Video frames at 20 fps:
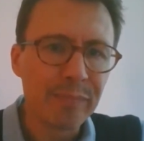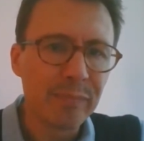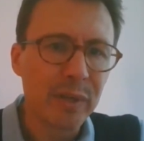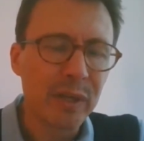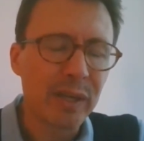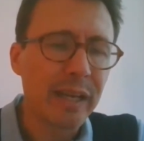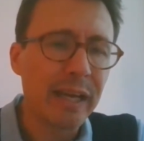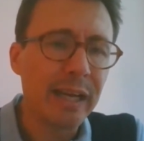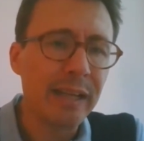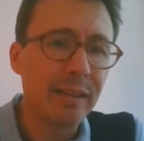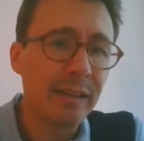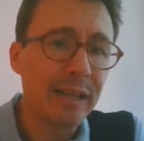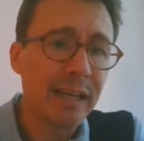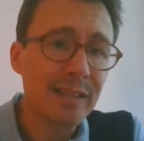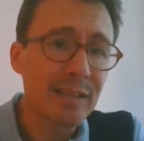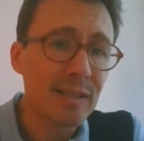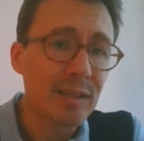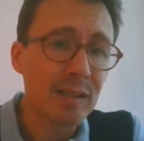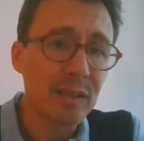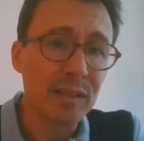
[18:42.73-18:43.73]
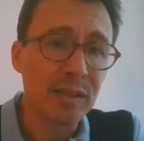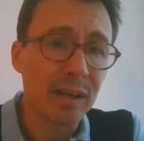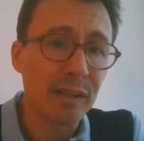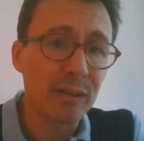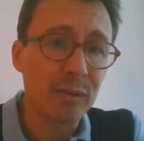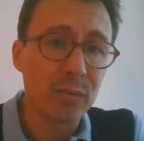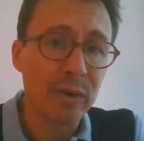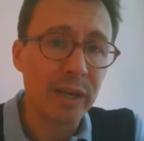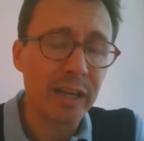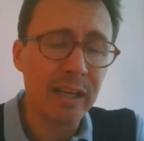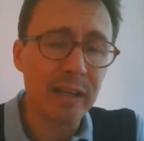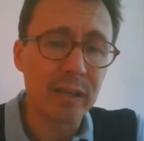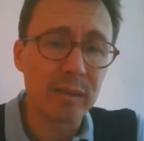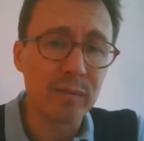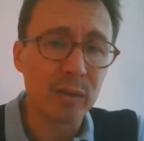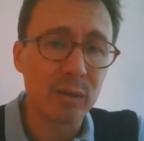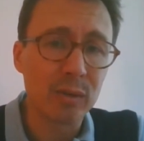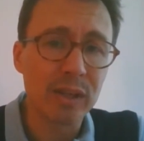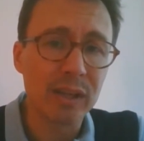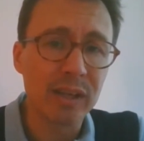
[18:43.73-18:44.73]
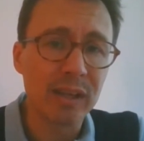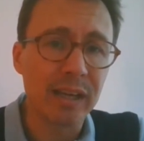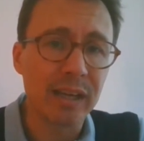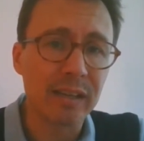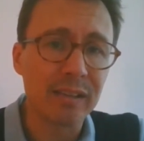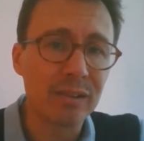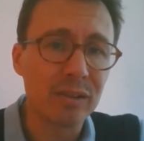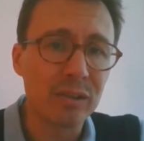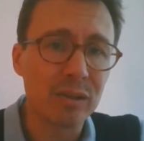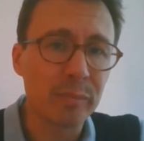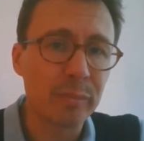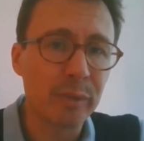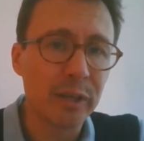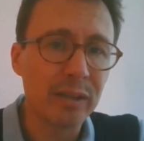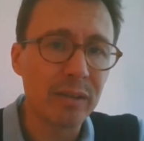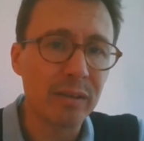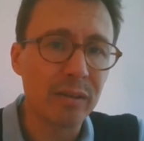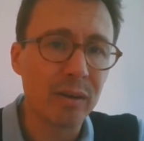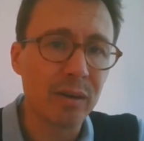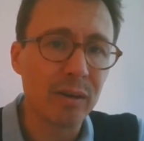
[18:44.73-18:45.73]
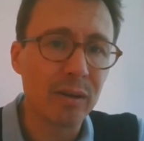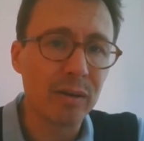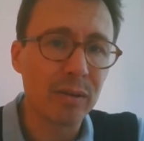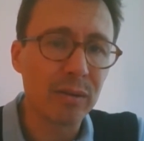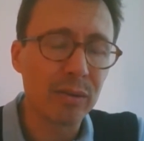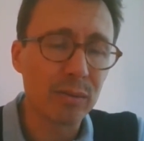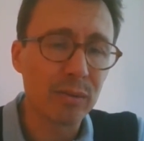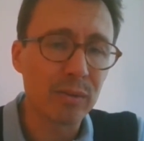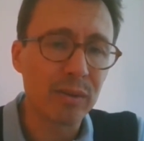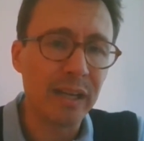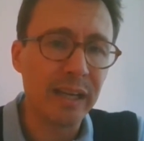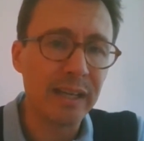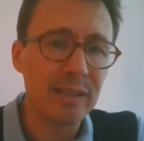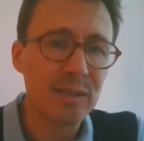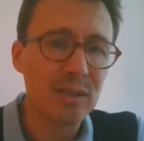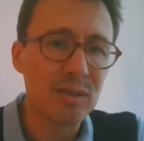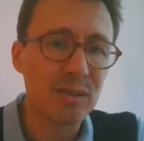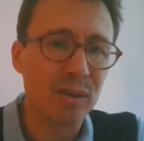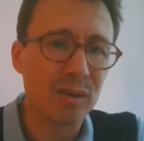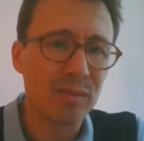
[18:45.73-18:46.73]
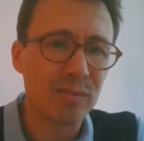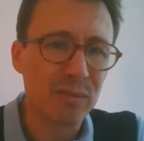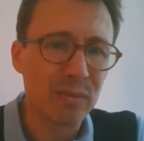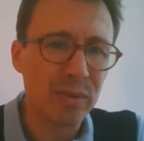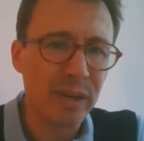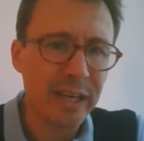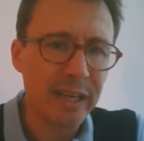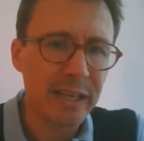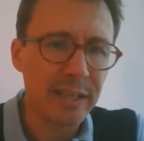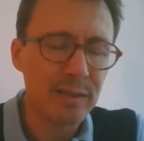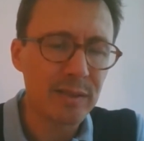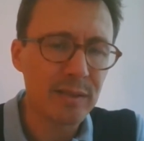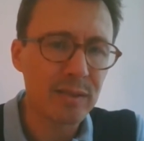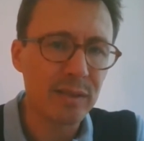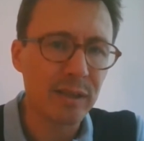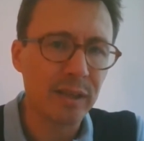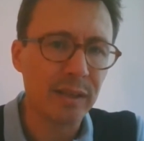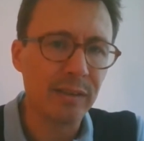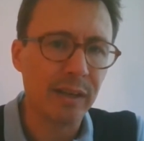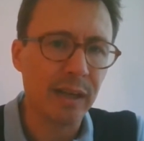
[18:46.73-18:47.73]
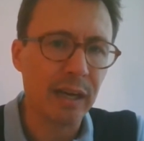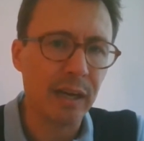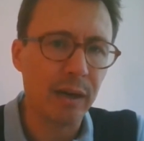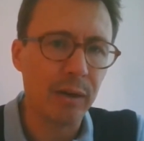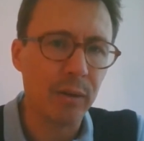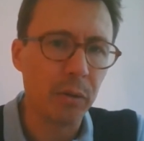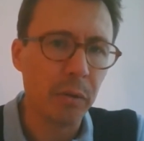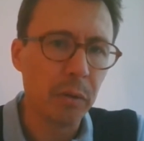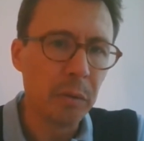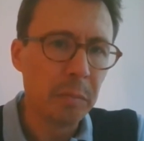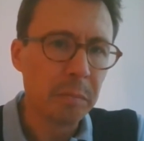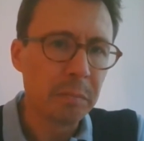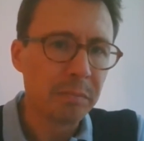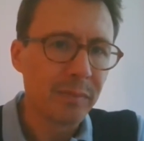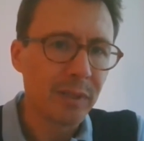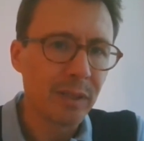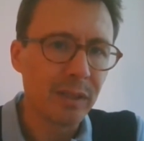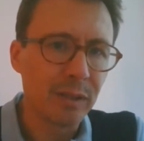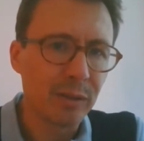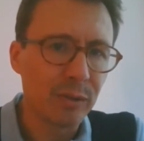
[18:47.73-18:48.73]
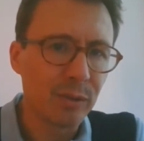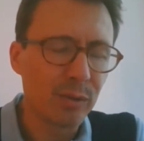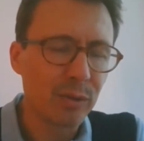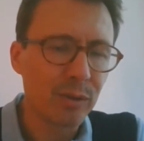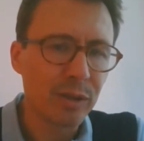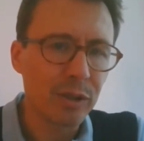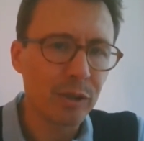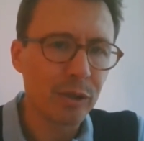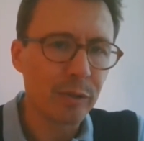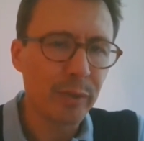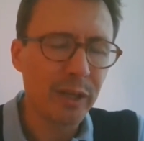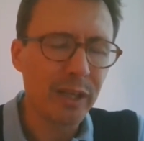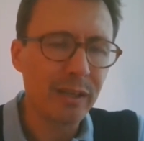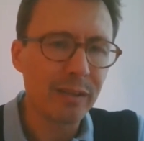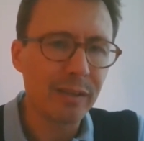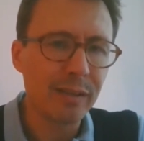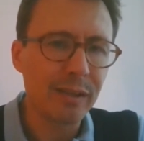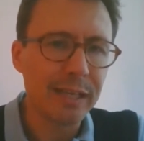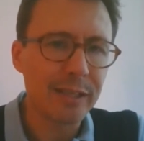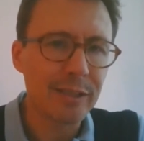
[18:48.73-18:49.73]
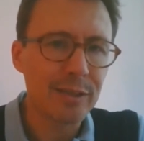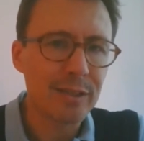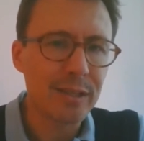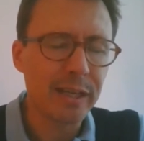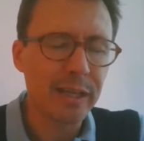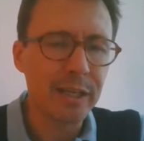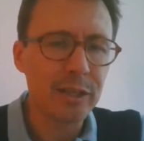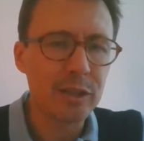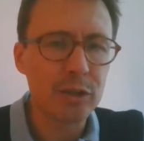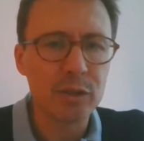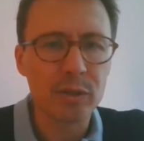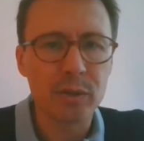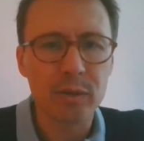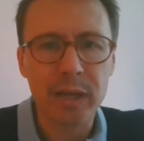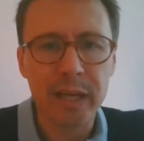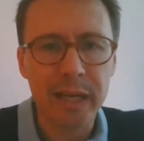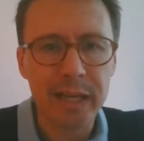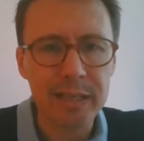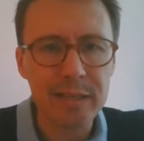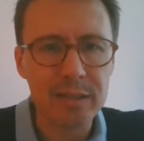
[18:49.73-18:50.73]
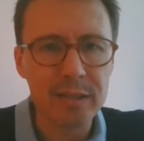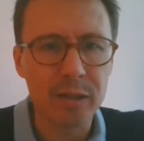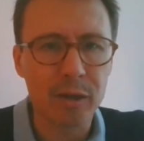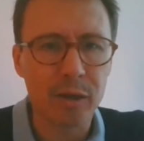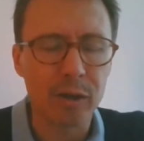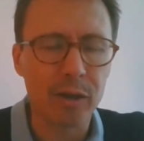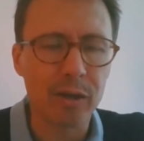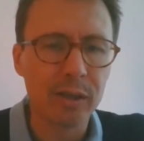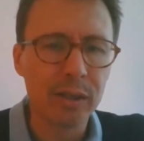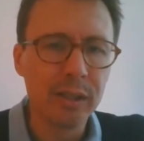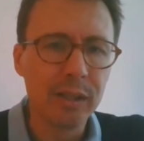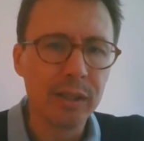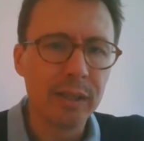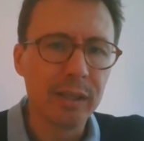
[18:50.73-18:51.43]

But again, that's another way of looking at European law through the lens of race and how you know European legislation, case law,